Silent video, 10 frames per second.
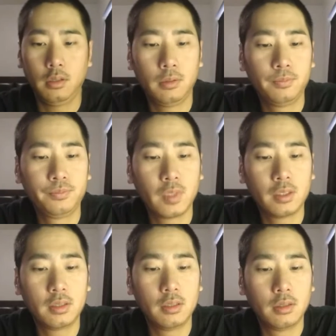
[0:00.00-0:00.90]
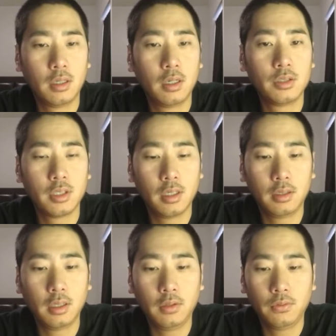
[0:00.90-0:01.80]
this says, uh, Jay, thank you
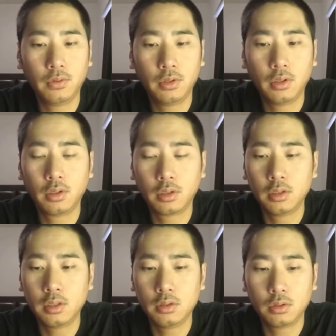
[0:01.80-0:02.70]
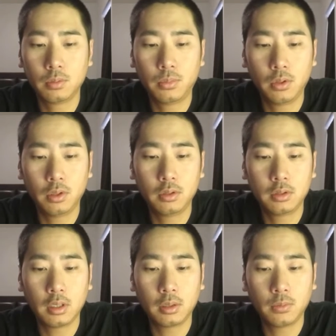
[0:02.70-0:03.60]
for your continued support,
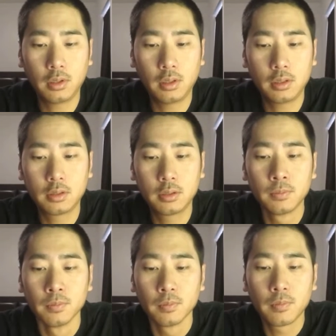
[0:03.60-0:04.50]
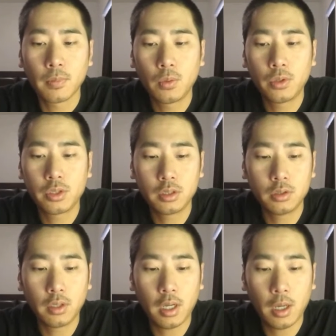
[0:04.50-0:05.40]
selling with us. Wishing you a
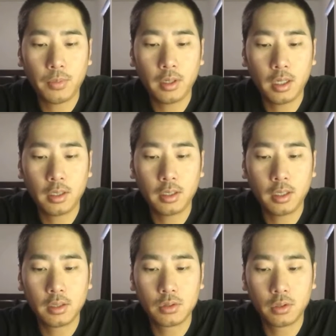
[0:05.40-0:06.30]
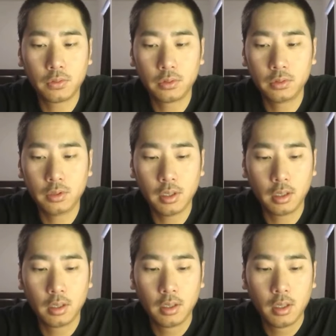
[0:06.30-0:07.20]
happy holiday and a joyful new year.
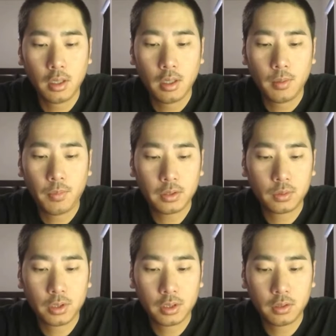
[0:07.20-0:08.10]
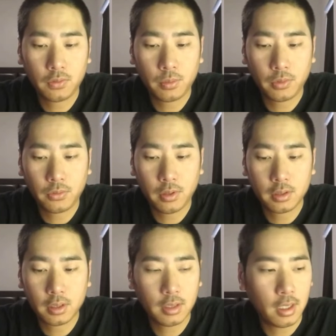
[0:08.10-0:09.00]
Best wishes from your friends at
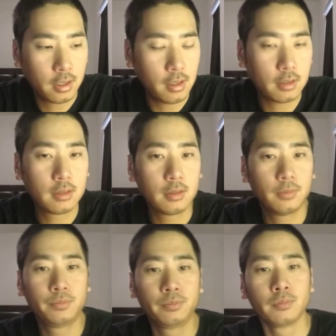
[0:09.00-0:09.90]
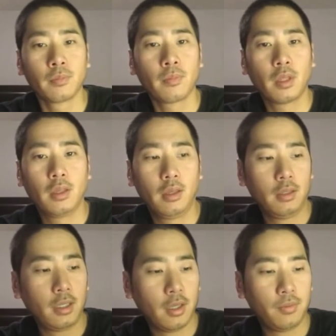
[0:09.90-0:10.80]
StockX. They
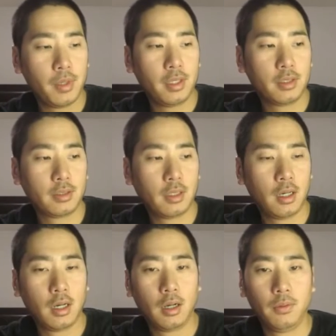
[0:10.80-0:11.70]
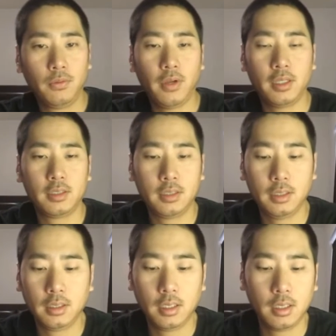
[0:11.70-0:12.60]
gave me this uh, fancy
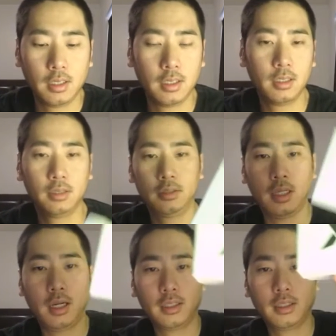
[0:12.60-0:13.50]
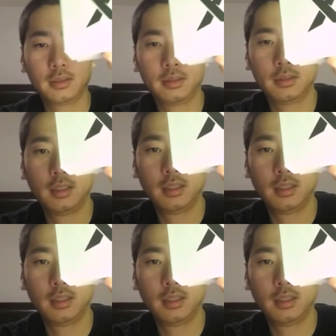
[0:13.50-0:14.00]
StockX uh,